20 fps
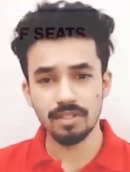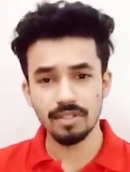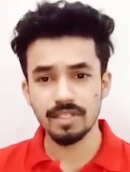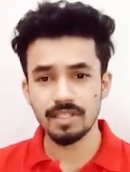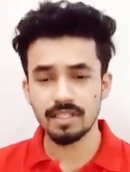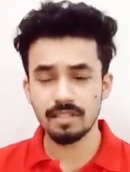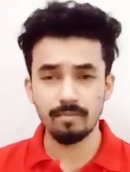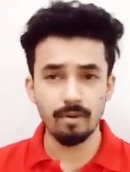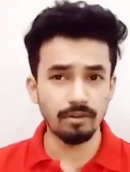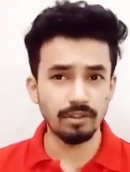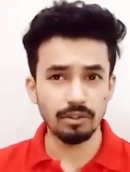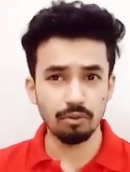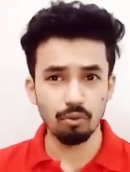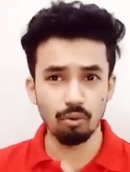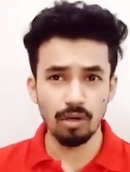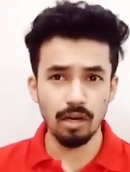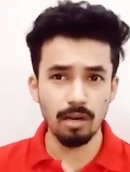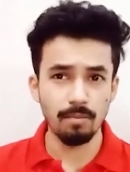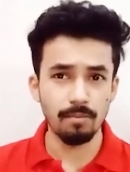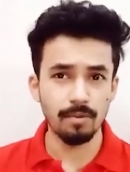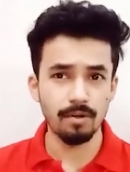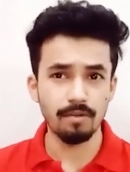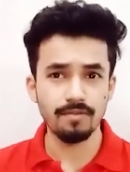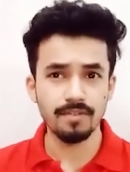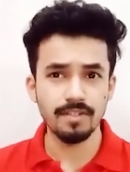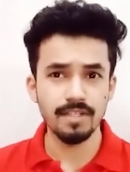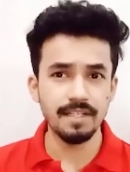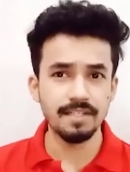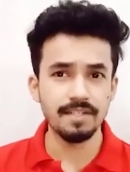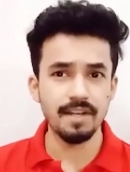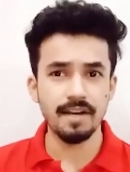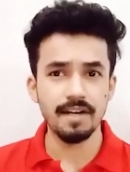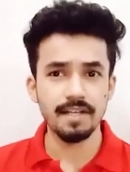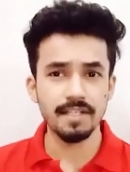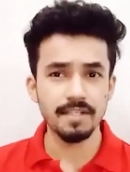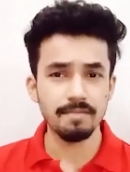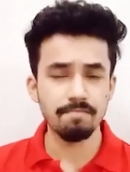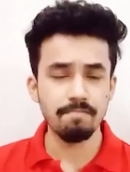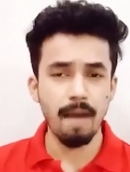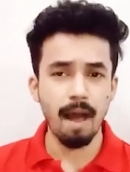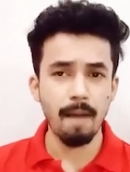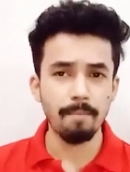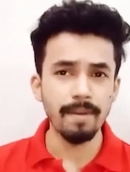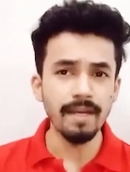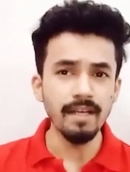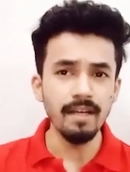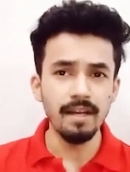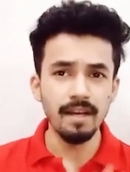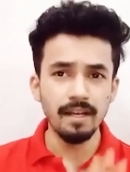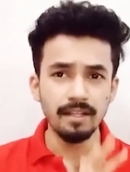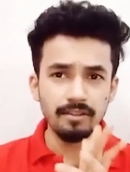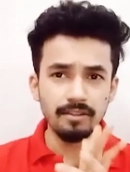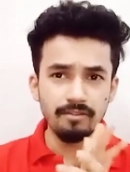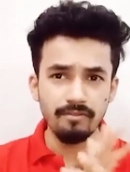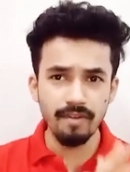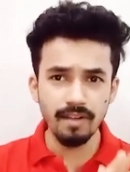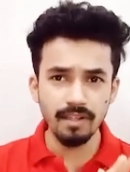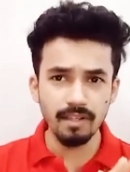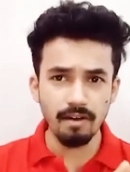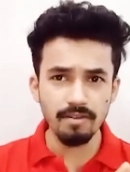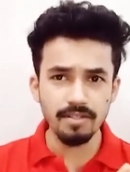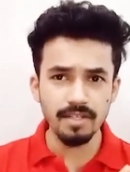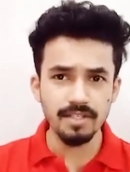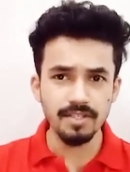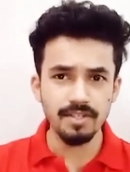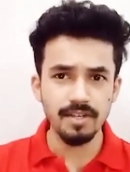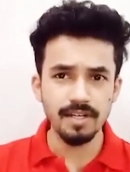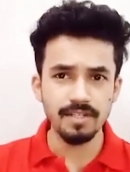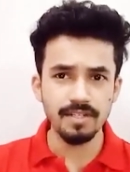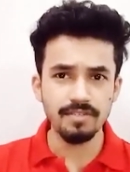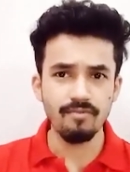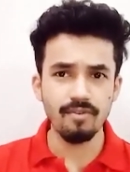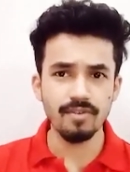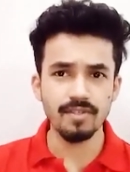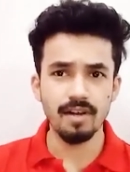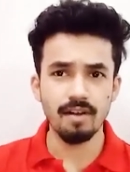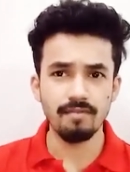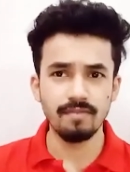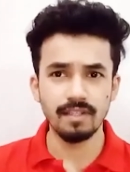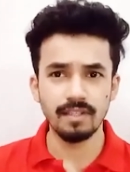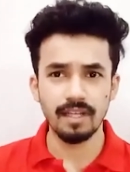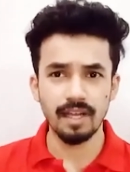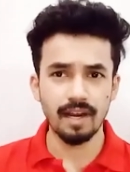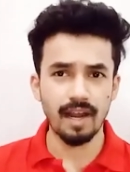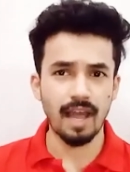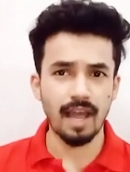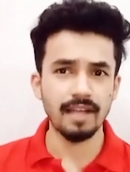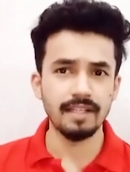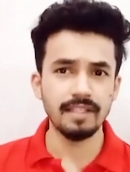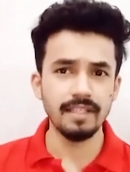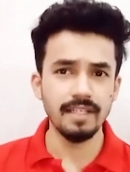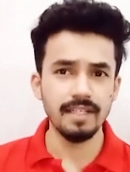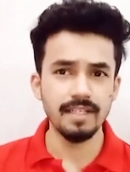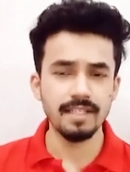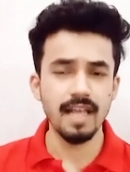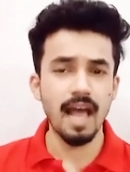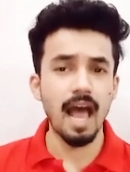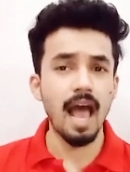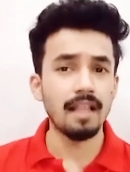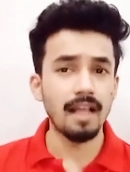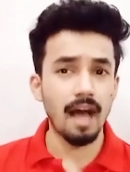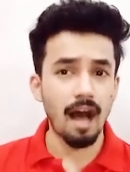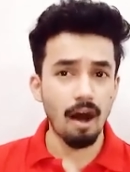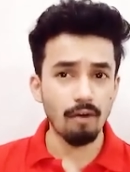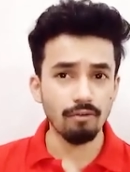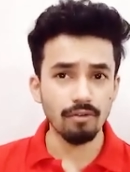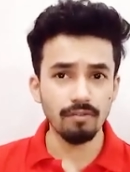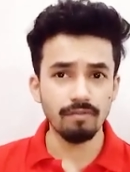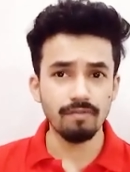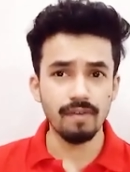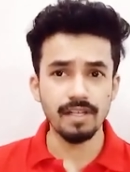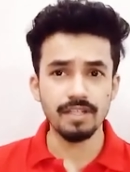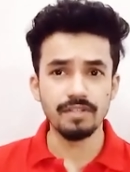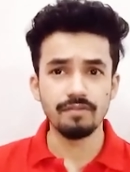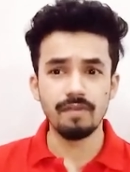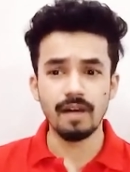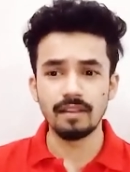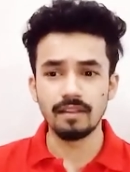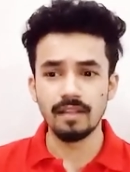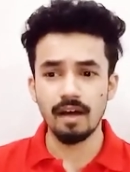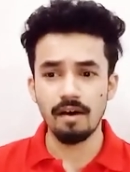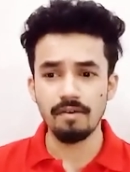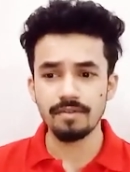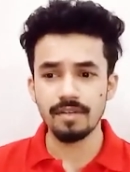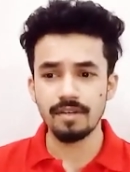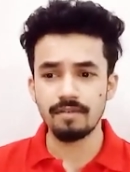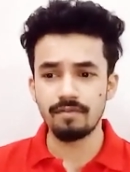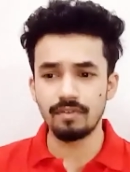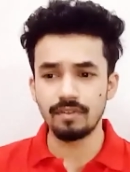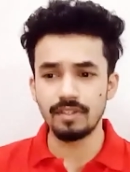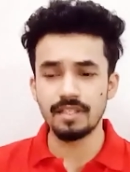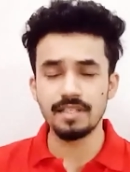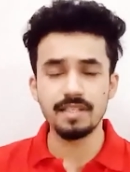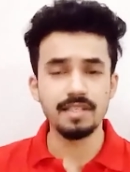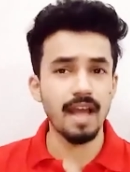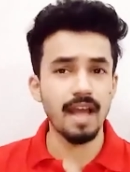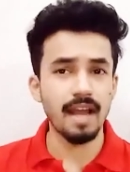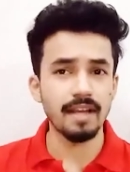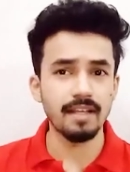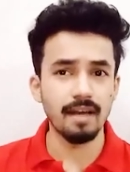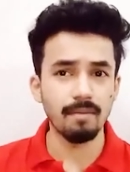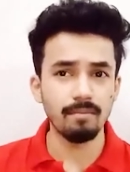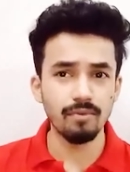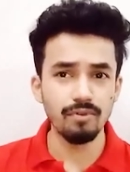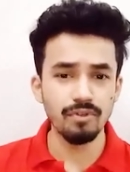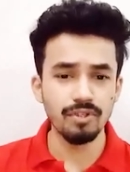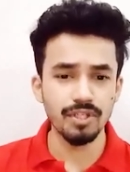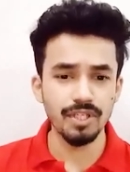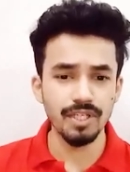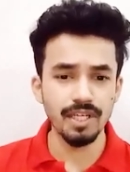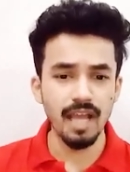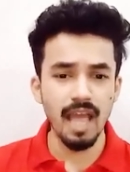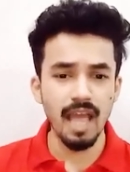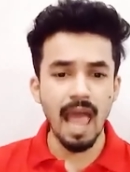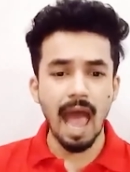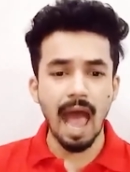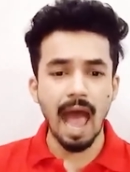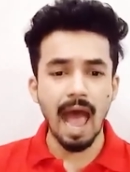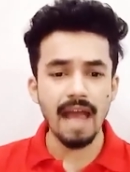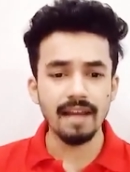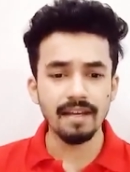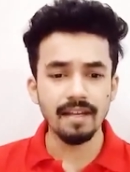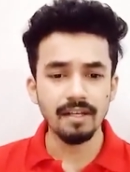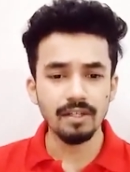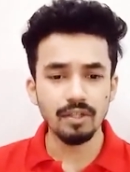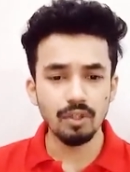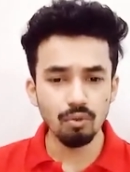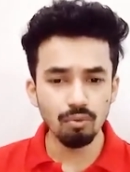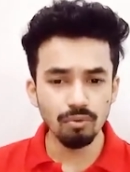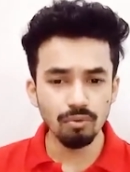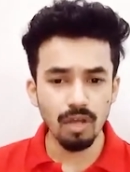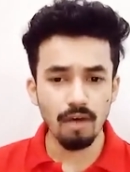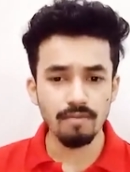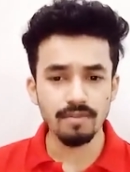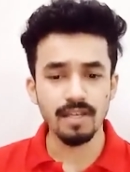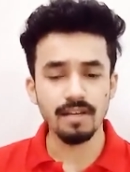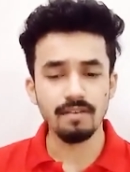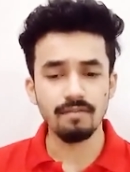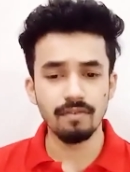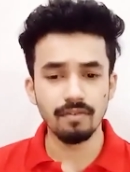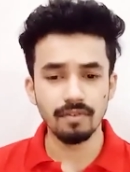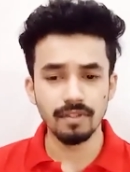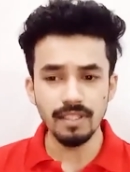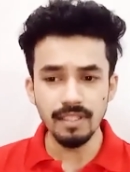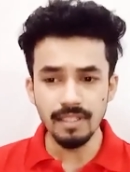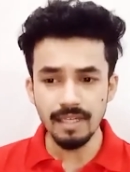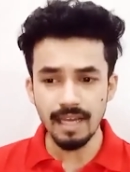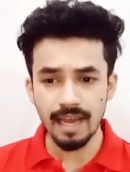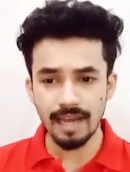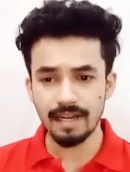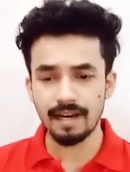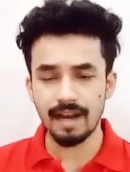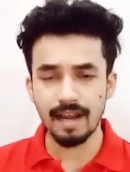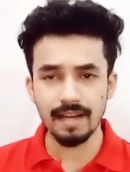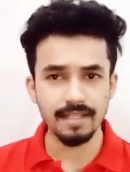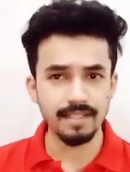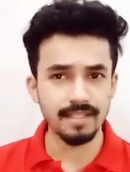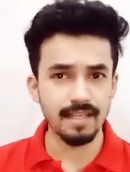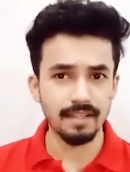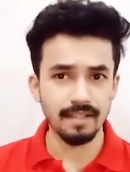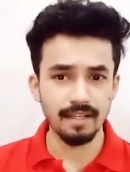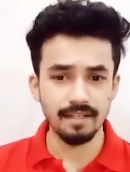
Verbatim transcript: is about the total number of seats and its mapping. 3,000 seats reserved in the NITs out of which 1,000 for the CIWG and 2000 for the NRIs and the